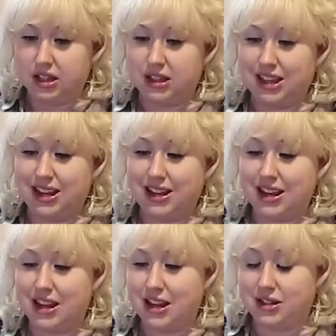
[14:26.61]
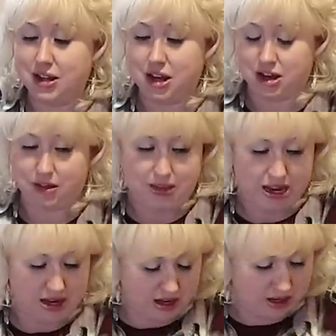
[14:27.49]
leading and
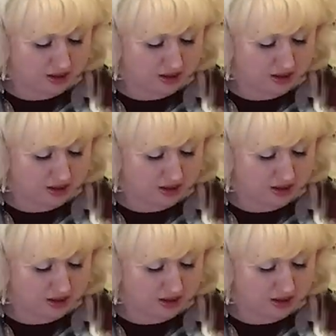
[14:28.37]
timing.